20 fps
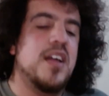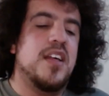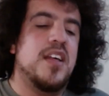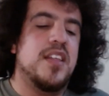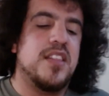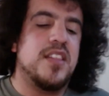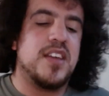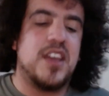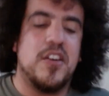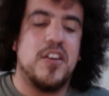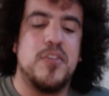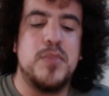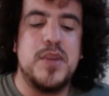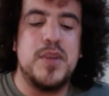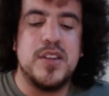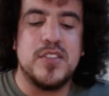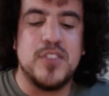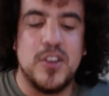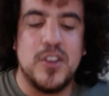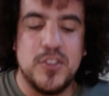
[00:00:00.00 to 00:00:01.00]
The government
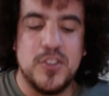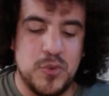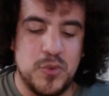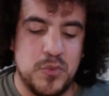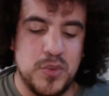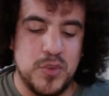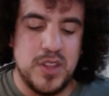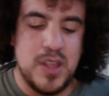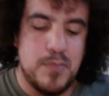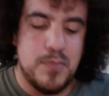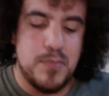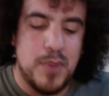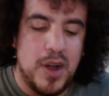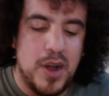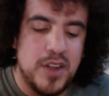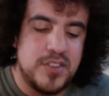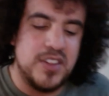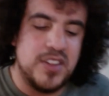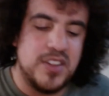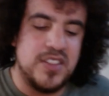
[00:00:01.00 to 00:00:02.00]
is also really
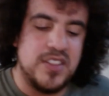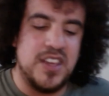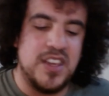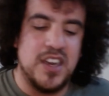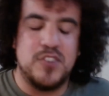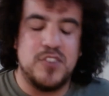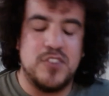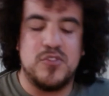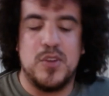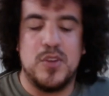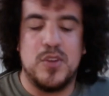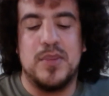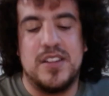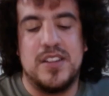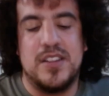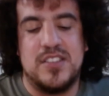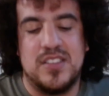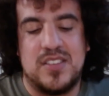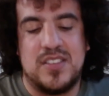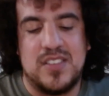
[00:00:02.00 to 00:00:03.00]
botching the UNDRIP
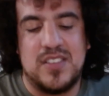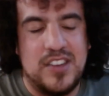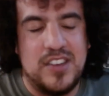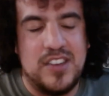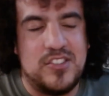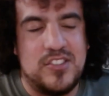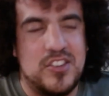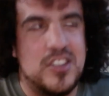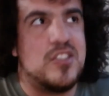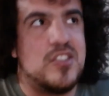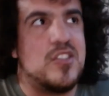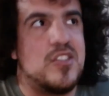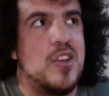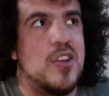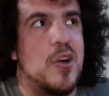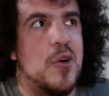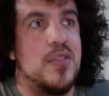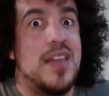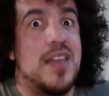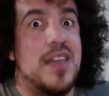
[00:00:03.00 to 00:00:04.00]
legislation,
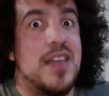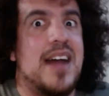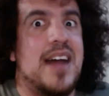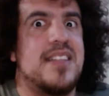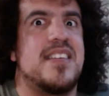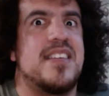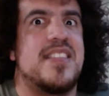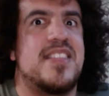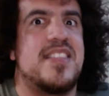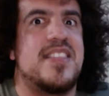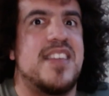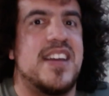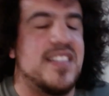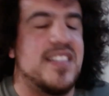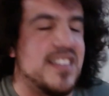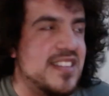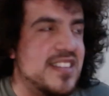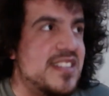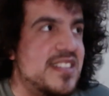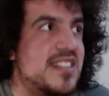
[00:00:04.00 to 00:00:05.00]
so that's a
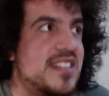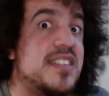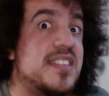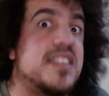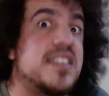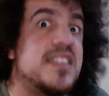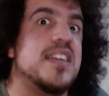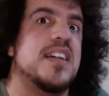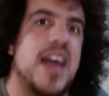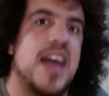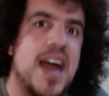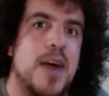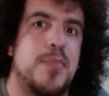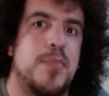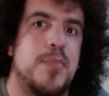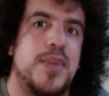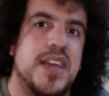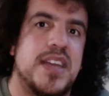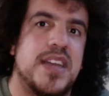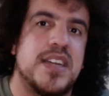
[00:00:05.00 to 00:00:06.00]
thing that's still
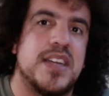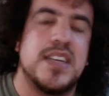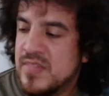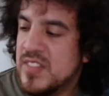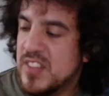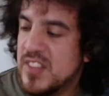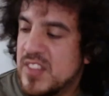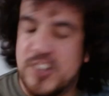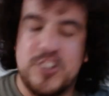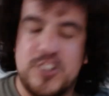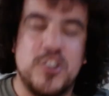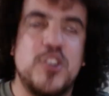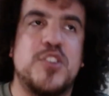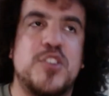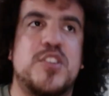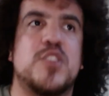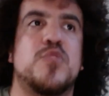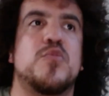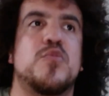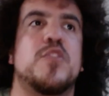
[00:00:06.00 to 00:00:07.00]
happening. The
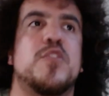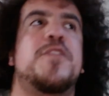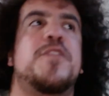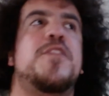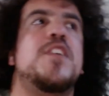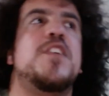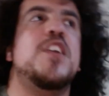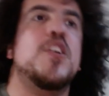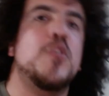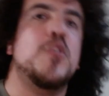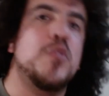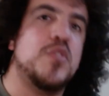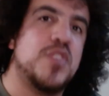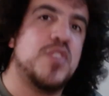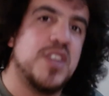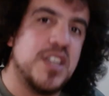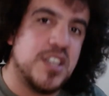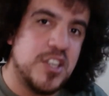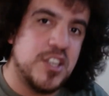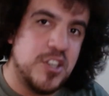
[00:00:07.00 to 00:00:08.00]
church is
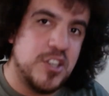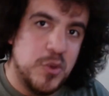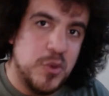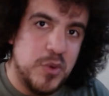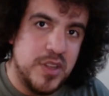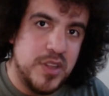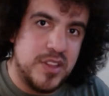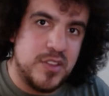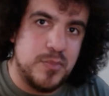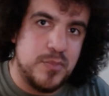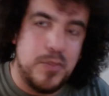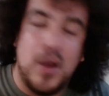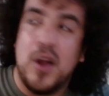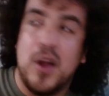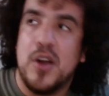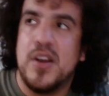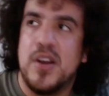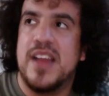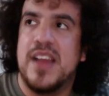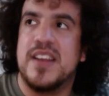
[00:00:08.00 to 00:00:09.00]
refusing to do its
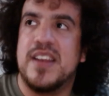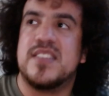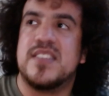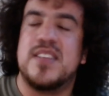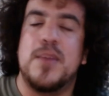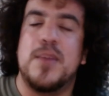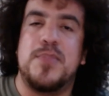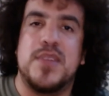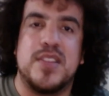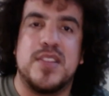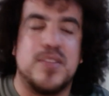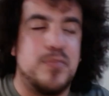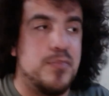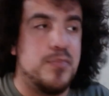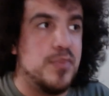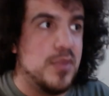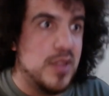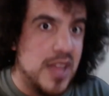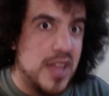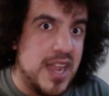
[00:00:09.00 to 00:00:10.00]
part and accept its
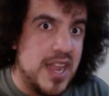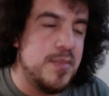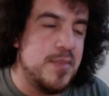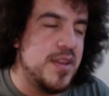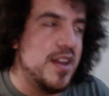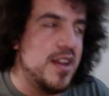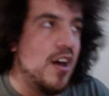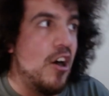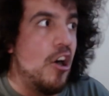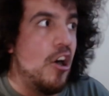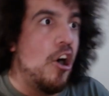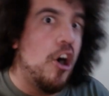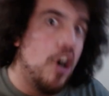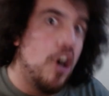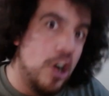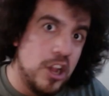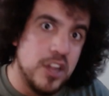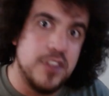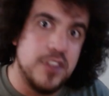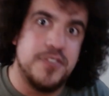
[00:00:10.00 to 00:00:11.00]
blame in
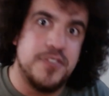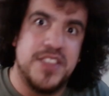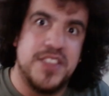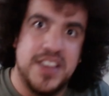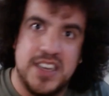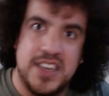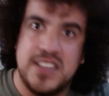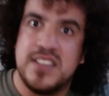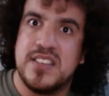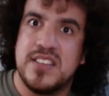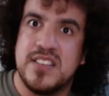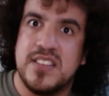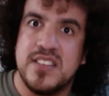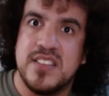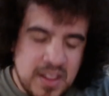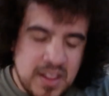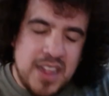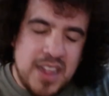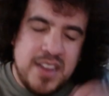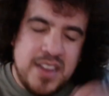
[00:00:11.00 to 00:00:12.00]
all of
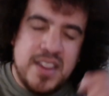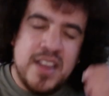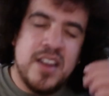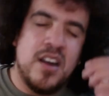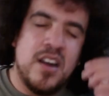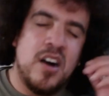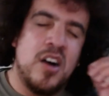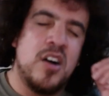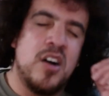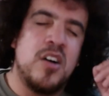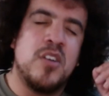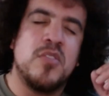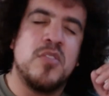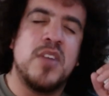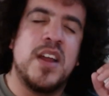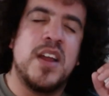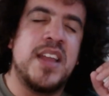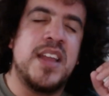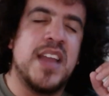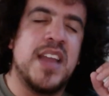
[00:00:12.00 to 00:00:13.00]
this. And yet
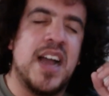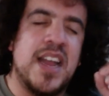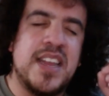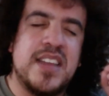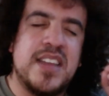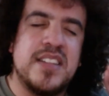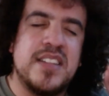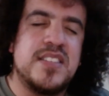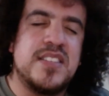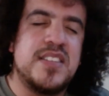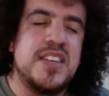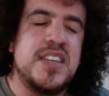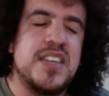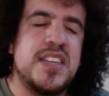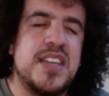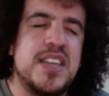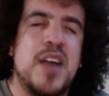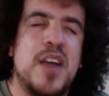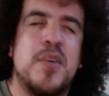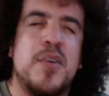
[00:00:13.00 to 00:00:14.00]
already I can see
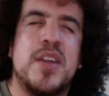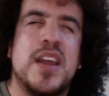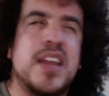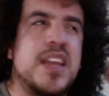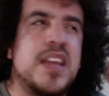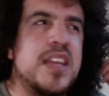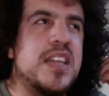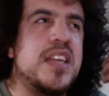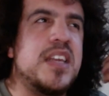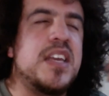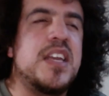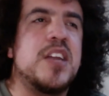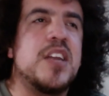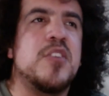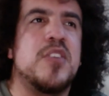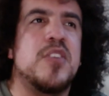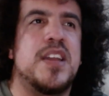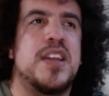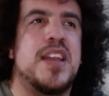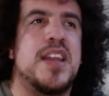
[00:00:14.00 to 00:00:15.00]
it now and I can
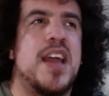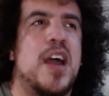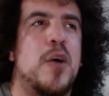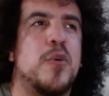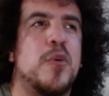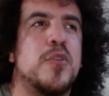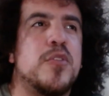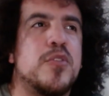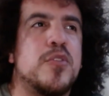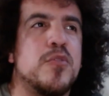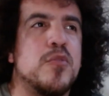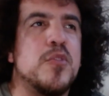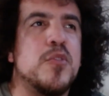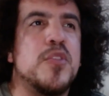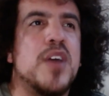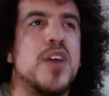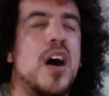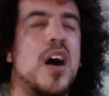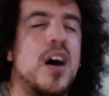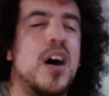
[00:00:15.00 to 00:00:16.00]
hear it now through
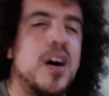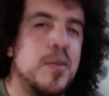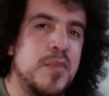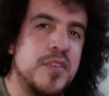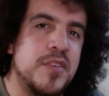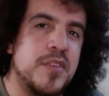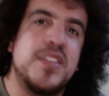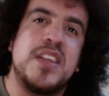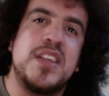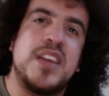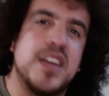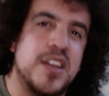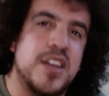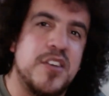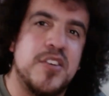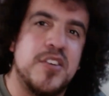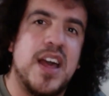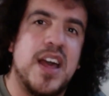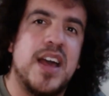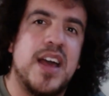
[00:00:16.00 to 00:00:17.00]
the hum of the
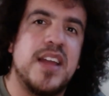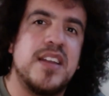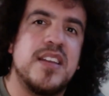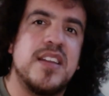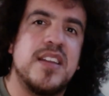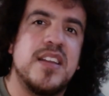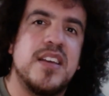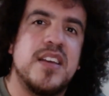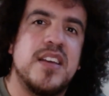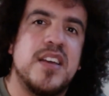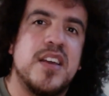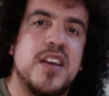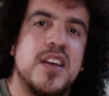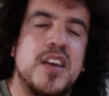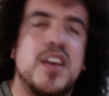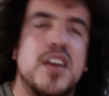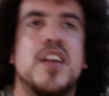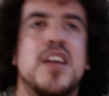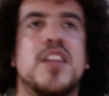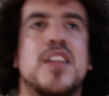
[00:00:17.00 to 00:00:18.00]
internet.
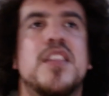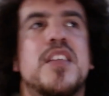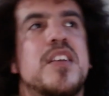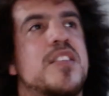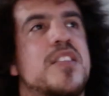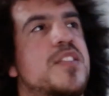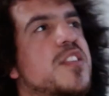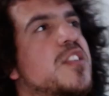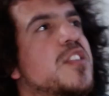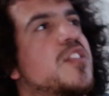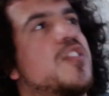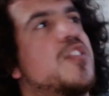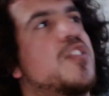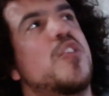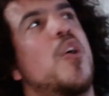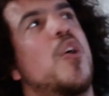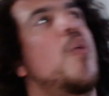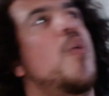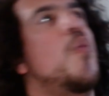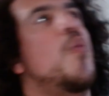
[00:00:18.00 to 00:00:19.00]
This is
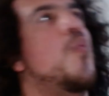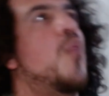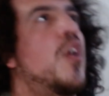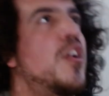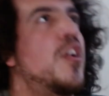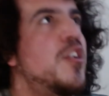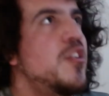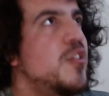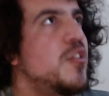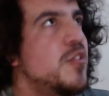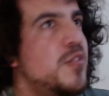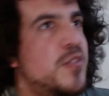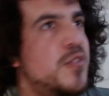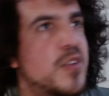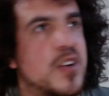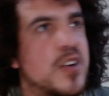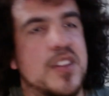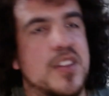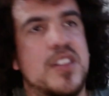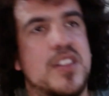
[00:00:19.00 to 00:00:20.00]
so
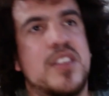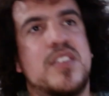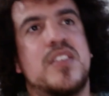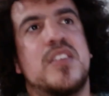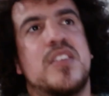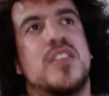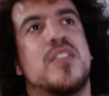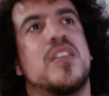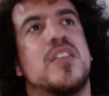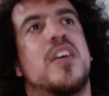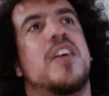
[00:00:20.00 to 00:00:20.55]
wonderful. This is